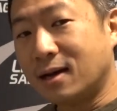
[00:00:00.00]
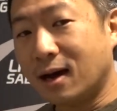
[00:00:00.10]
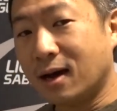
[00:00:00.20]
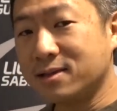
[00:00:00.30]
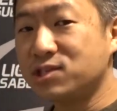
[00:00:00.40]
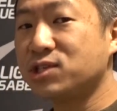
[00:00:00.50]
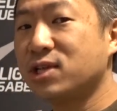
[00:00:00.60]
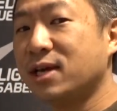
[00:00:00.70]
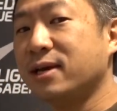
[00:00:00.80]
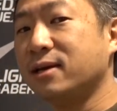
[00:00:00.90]
This is
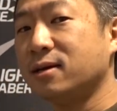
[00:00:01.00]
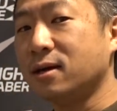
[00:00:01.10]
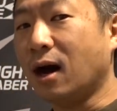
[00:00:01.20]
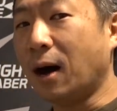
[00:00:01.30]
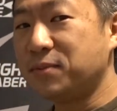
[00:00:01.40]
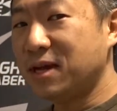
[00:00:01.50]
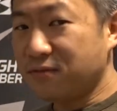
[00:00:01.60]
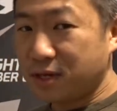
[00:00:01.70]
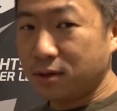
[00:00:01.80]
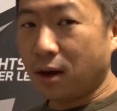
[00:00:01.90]
just a update
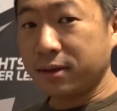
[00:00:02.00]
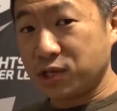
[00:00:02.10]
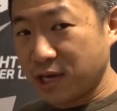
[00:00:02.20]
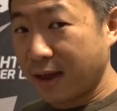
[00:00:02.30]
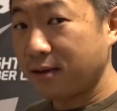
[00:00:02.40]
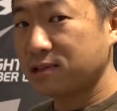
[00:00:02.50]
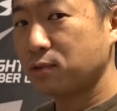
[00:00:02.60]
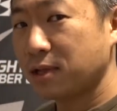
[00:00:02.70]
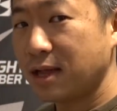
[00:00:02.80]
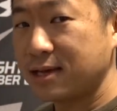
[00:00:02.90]
video on the channel as
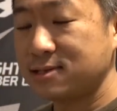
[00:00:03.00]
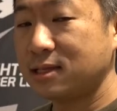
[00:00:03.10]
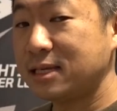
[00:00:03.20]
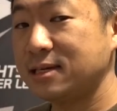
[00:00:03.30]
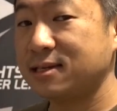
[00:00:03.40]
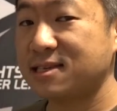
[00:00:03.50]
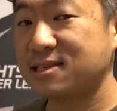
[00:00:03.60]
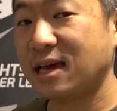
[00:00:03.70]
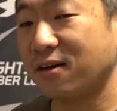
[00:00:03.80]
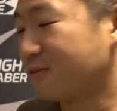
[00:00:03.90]
well as the league
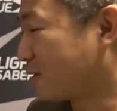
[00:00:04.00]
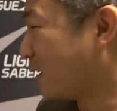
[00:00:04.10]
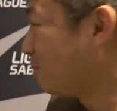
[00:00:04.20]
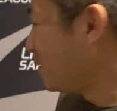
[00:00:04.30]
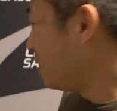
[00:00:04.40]
itself, okay?